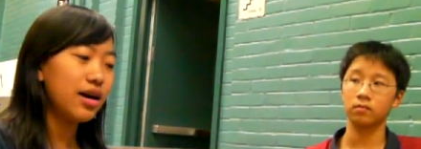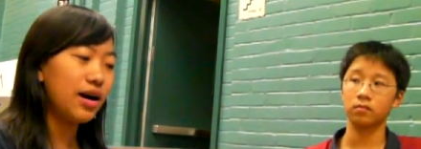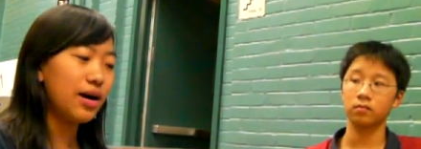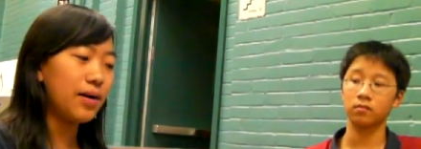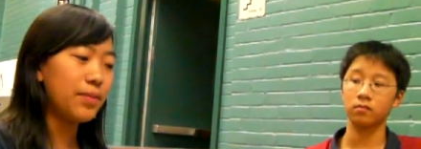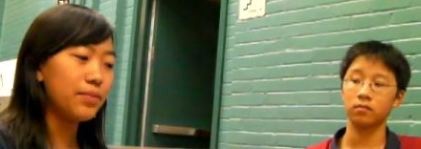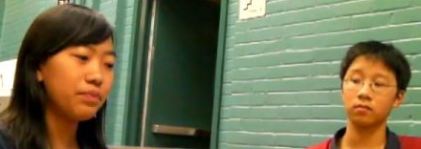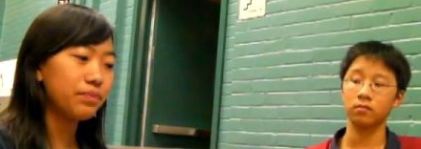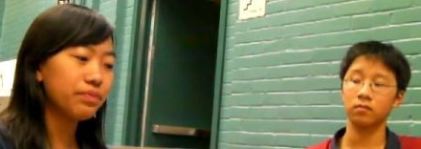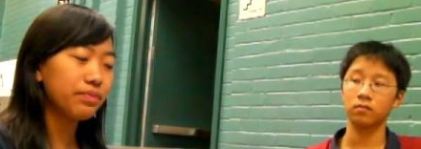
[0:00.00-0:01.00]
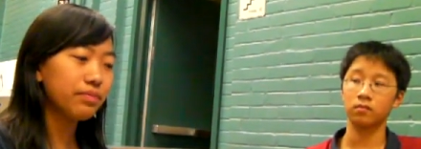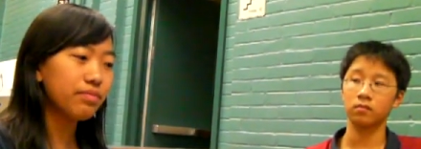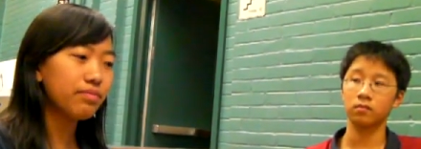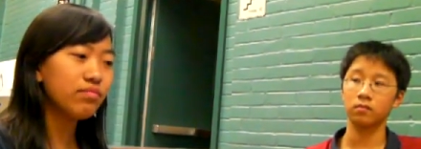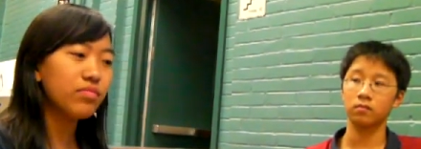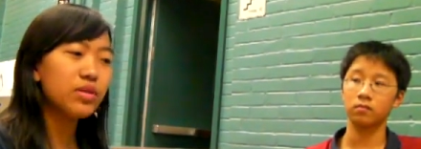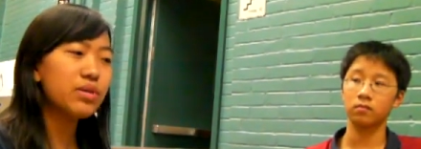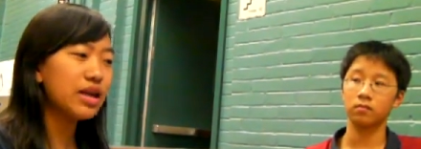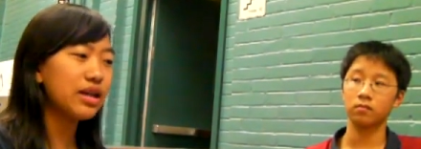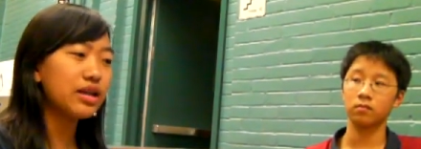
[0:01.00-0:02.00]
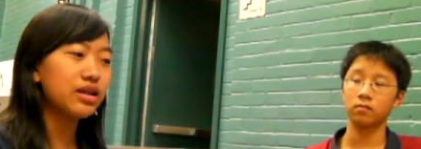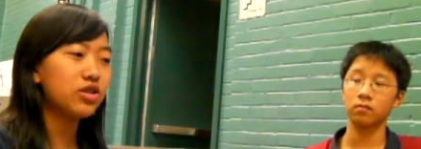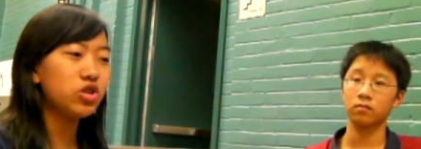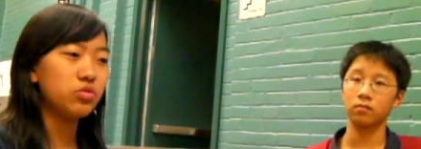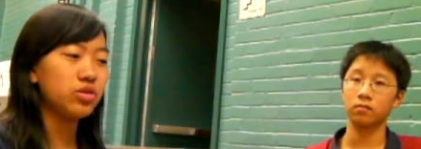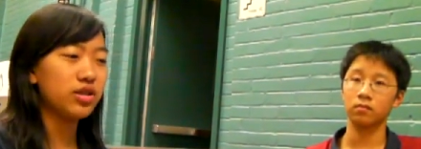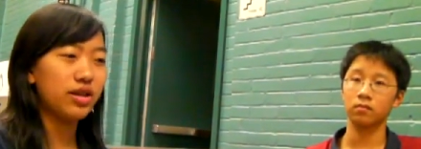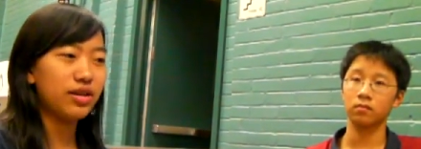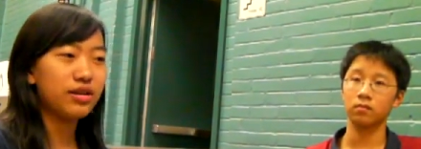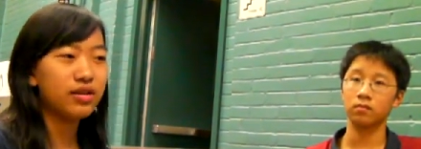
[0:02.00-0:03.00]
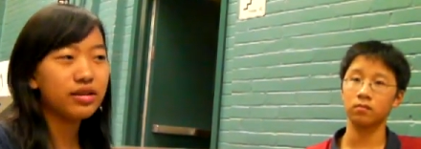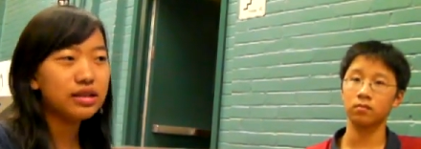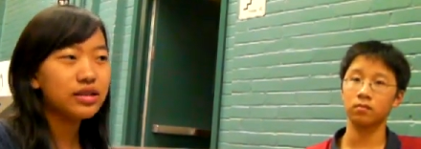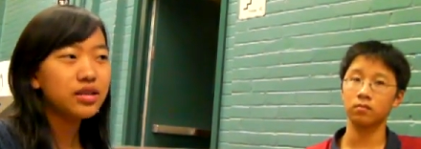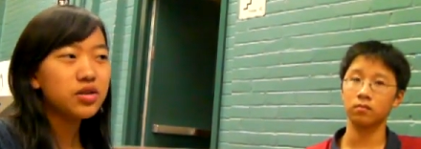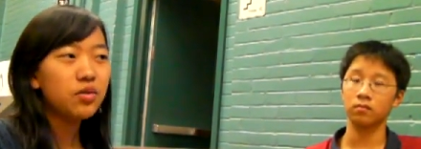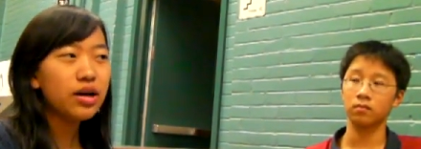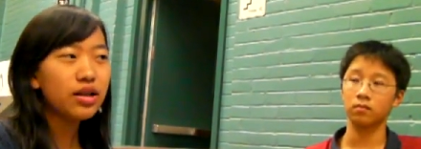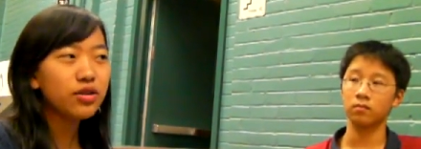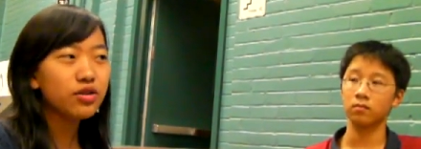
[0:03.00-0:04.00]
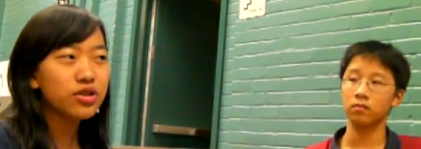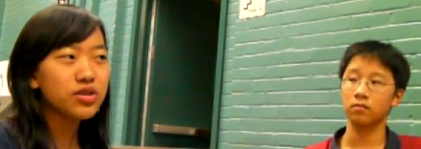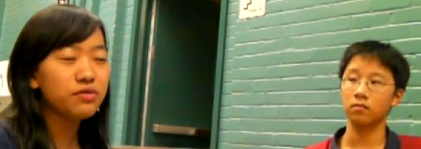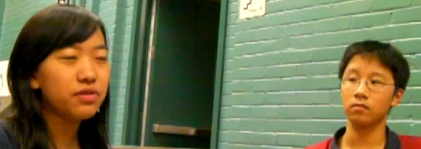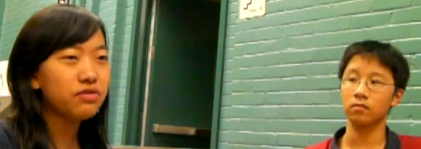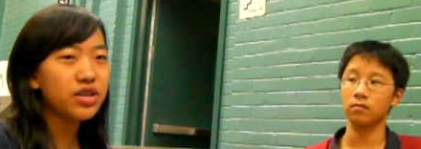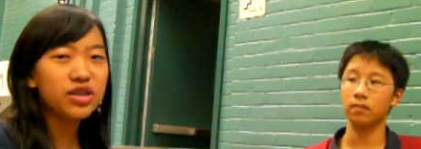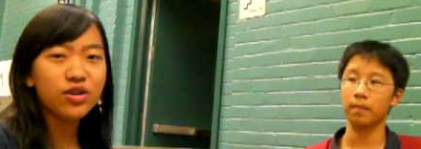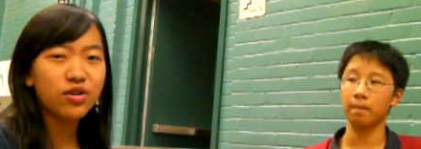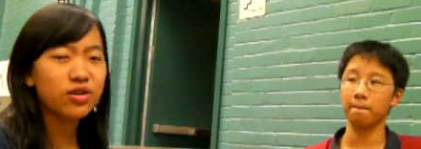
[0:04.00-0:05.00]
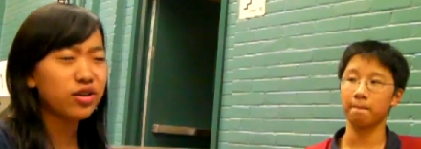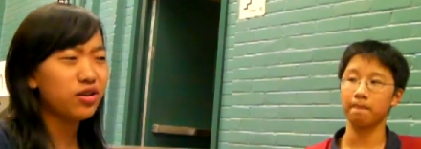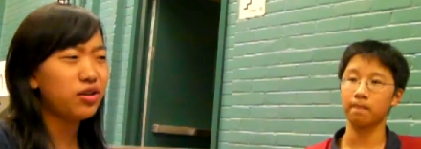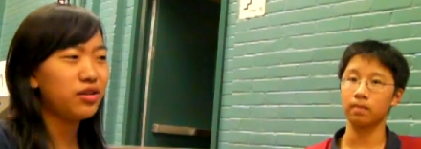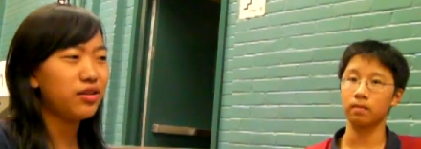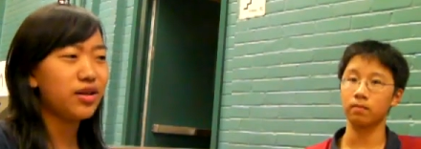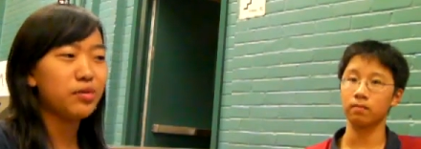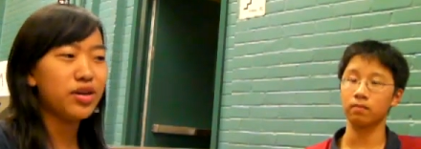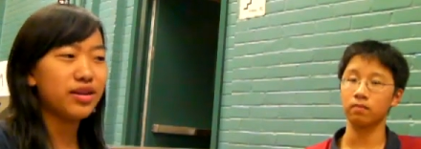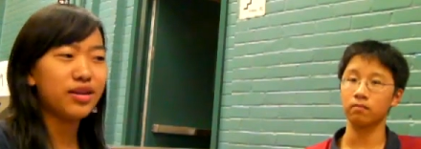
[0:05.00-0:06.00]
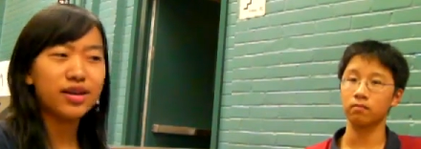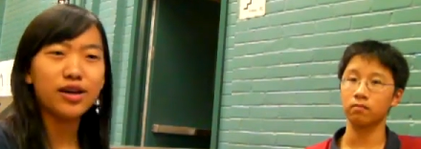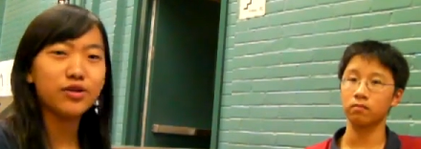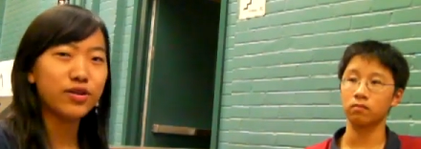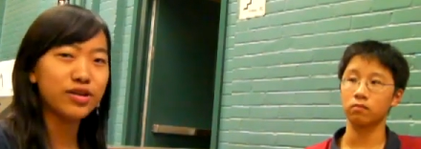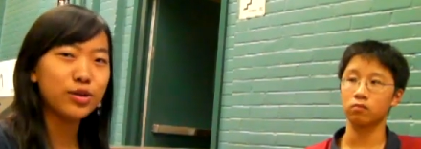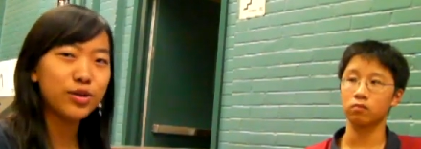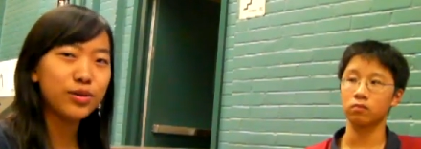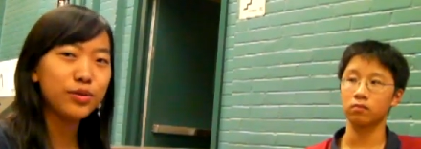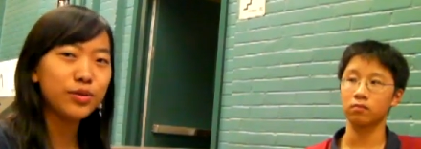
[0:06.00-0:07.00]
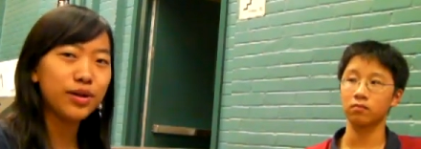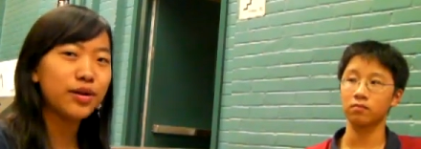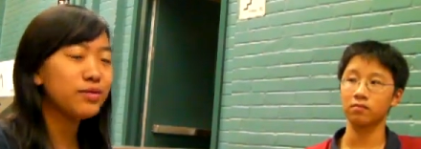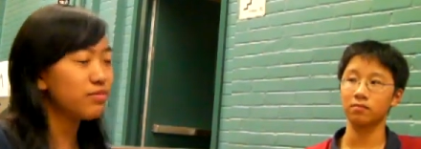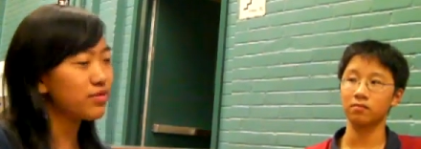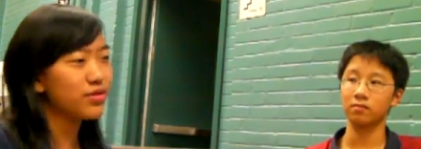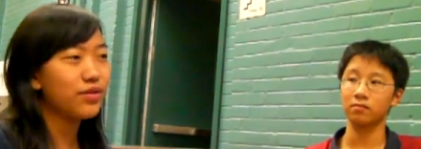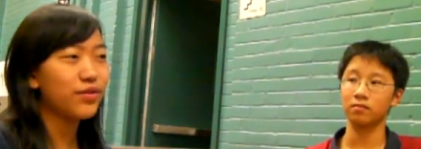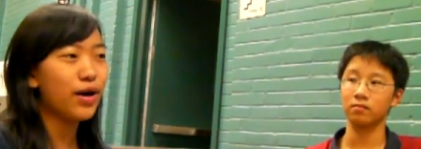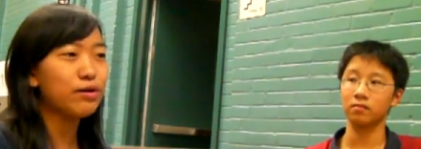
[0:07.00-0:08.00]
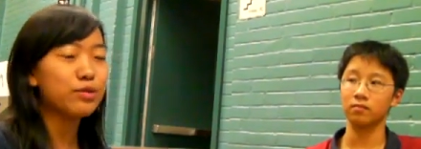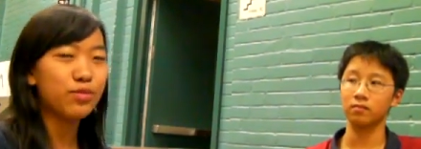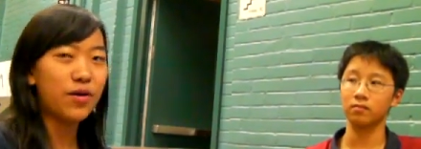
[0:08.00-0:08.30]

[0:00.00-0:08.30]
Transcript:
Speaker 1: um, the beginning, she was like, well, you're just a 15 year old girl. I mean, can I trust you, right? So that was a